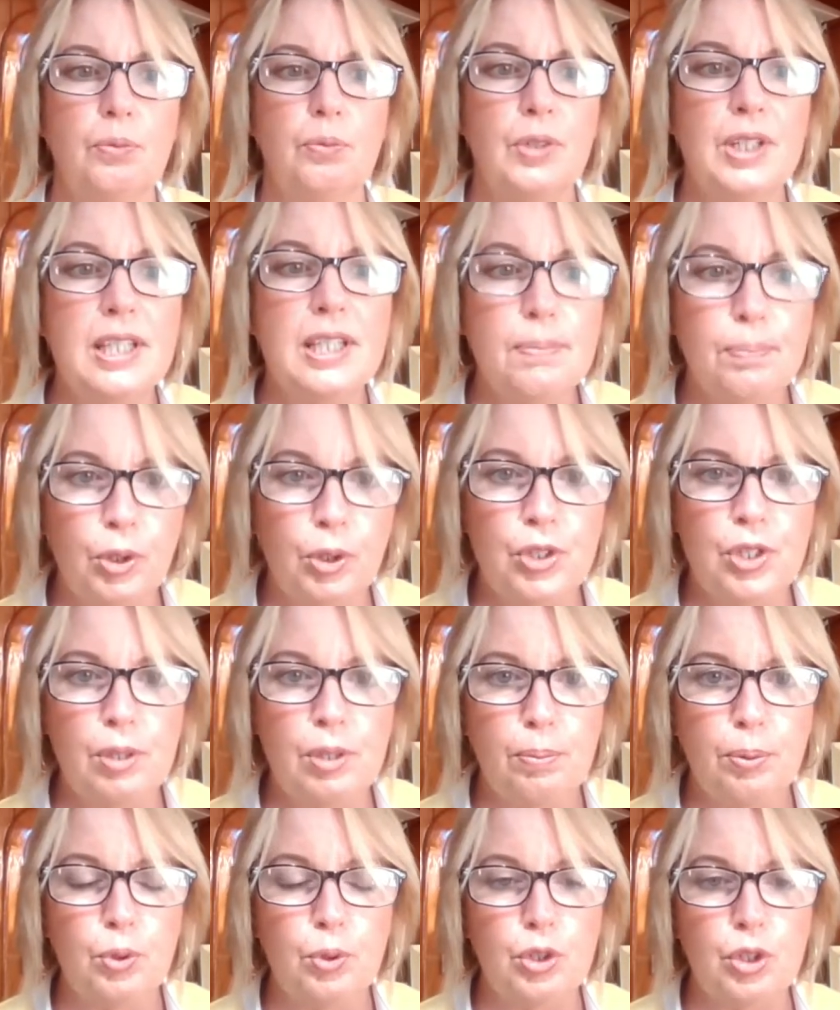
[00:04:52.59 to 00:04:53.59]

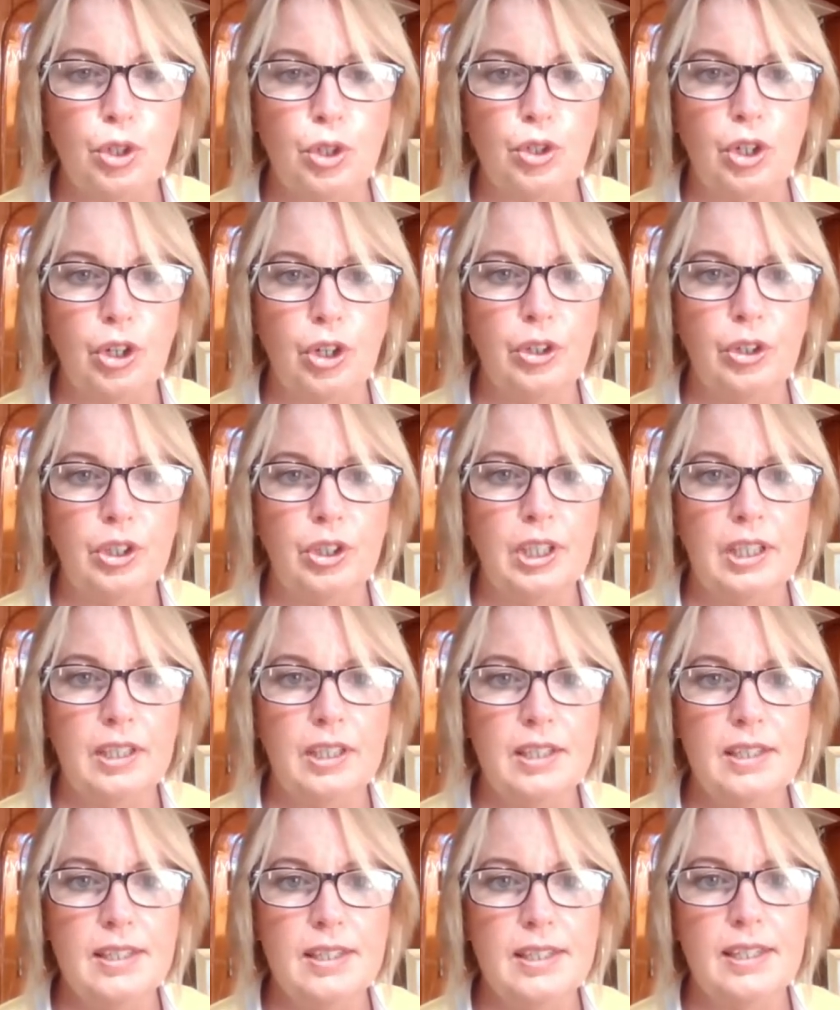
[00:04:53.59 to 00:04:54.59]
responsible dog
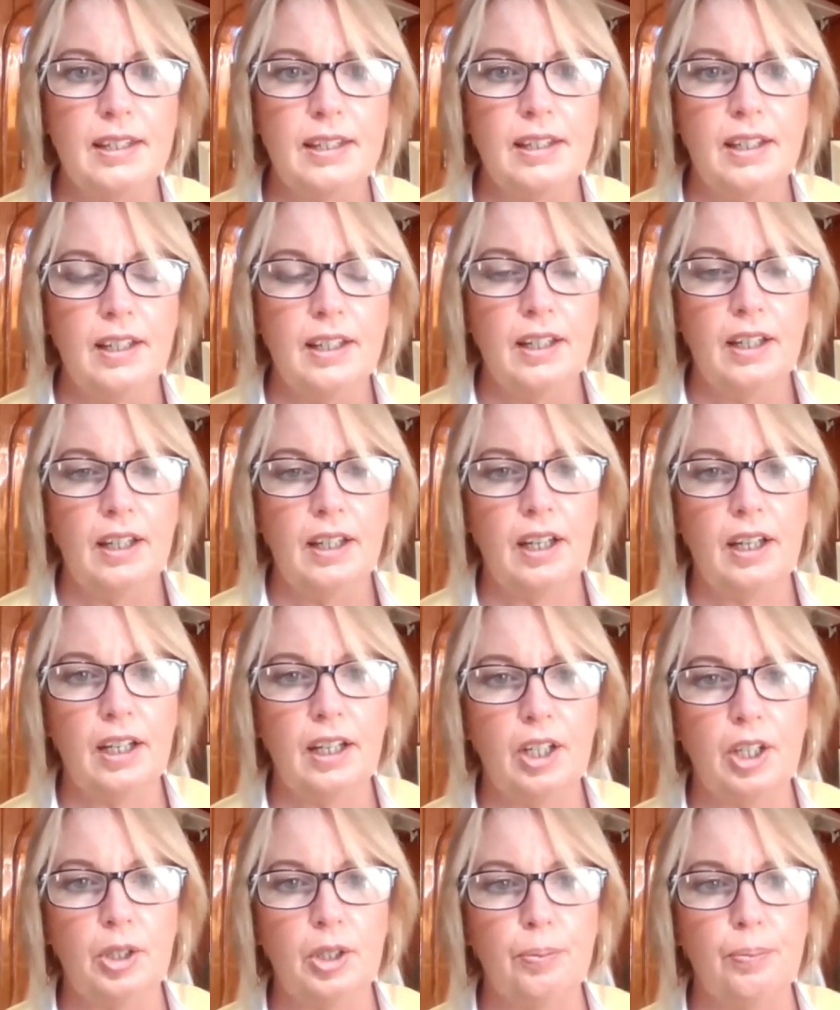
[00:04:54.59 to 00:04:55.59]
owners,
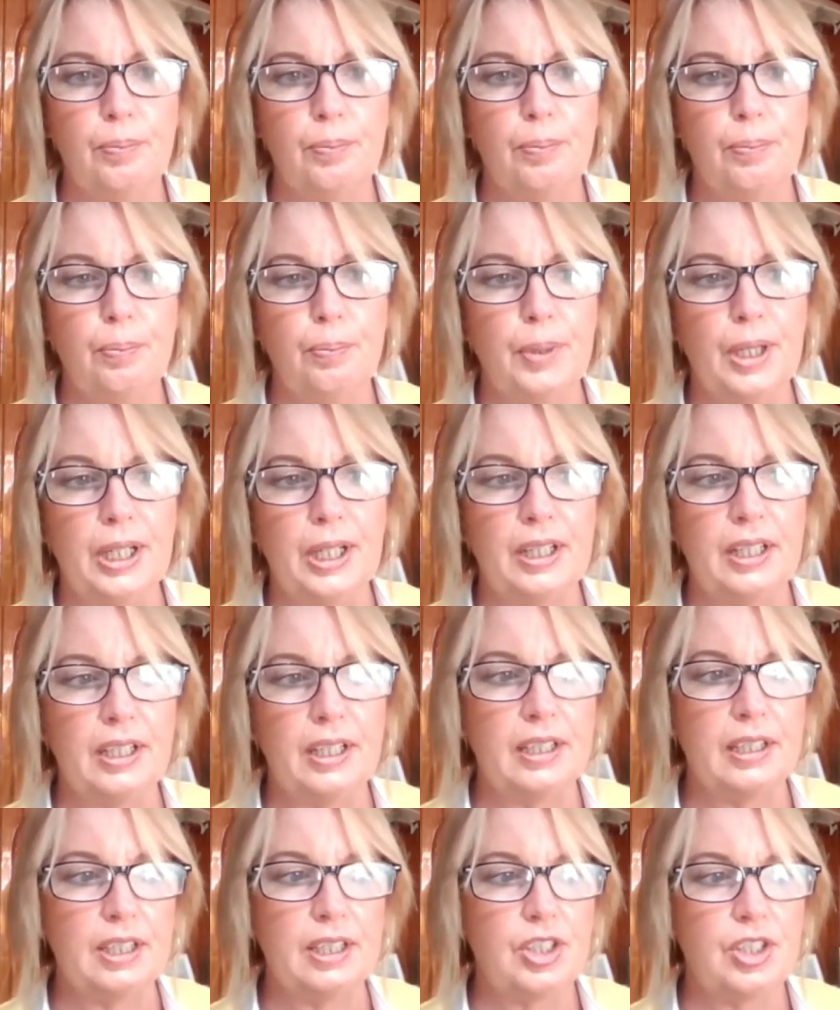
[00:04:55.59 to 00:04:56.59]

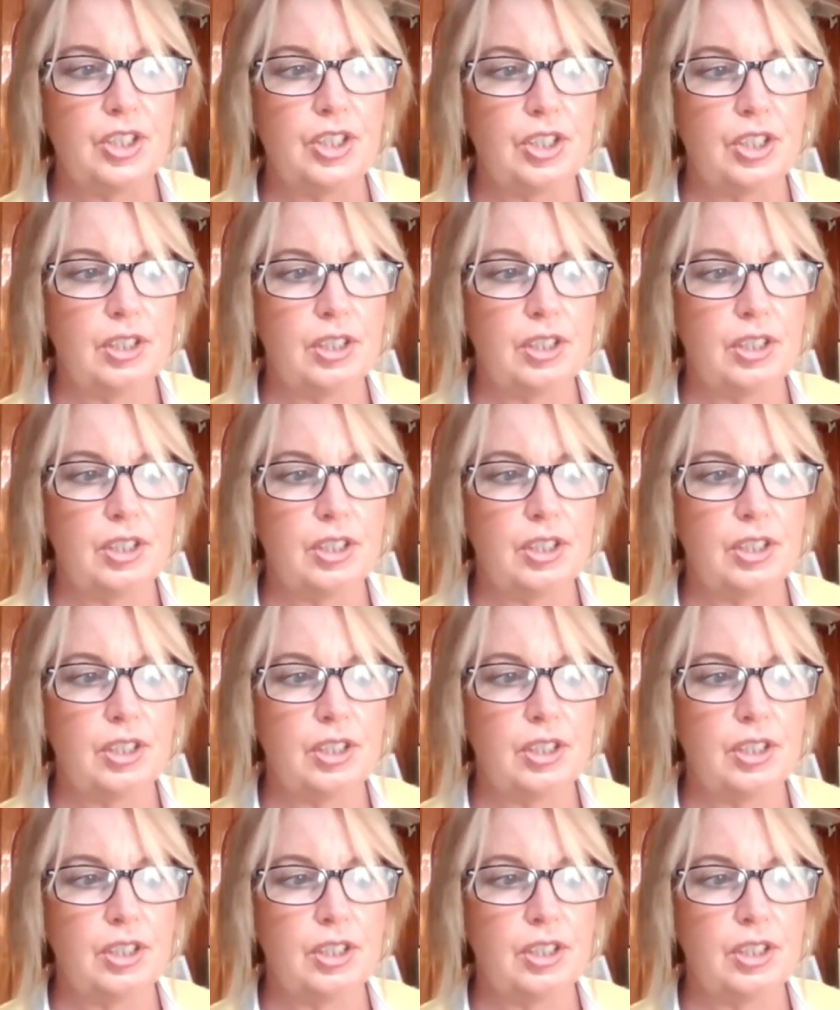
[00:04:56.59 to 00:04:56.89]
but